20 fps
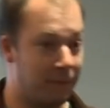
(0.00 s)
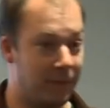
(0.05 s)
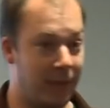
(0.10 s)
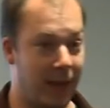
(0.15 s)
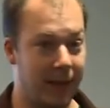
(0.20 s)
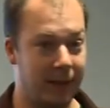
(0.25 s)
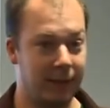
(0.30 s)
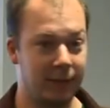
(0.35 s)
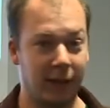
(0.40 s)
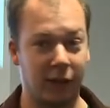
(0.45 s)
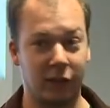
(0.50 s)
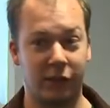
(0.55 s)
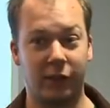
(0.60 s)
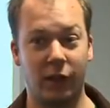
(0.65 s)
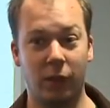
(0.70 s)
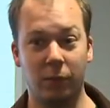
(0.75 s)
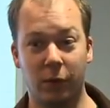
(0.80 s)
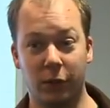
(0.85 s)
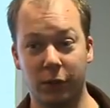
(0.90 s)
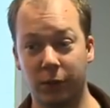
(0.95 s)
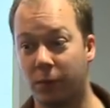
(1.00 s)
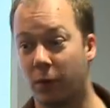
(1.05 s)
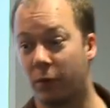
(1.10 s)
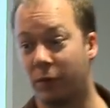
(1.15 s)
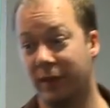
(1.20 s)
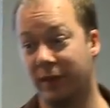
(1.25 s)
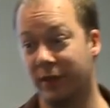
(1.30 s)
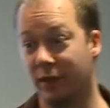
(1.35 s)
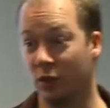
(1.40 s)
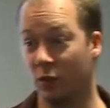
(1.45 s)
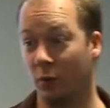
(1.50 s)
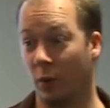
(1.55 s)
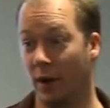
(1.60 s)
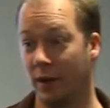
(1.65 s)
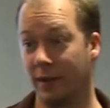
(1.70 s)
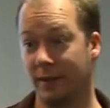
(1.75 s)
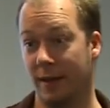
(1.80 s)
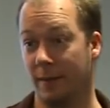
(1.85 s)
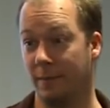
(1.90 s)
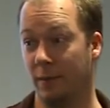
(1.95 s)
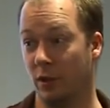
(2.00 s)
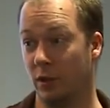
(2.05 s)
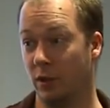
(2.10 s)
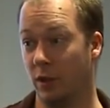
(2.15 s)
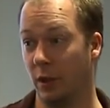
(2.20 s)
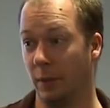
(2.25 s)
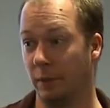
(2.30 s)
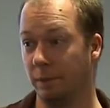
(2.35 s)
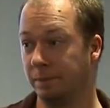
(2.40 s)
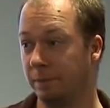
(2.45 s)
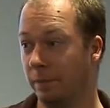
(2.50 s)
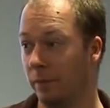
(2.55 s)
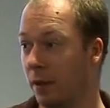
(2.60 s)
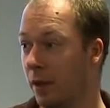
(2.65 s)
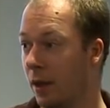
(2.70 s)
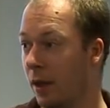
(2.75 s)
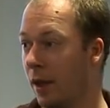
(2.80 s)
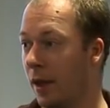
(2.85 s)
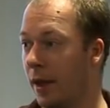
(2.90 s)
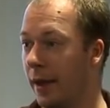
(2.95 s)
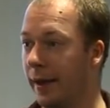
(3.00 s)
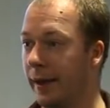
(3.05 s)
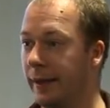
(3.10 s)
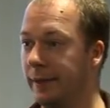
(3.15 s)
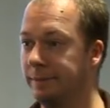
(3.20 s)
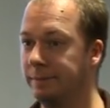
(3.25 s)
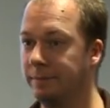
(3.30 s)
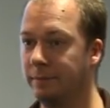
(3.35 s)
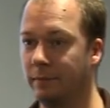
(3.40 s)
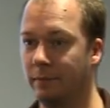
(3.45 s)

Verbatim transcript: then there are still multiple reasons why it can be slow. Uh,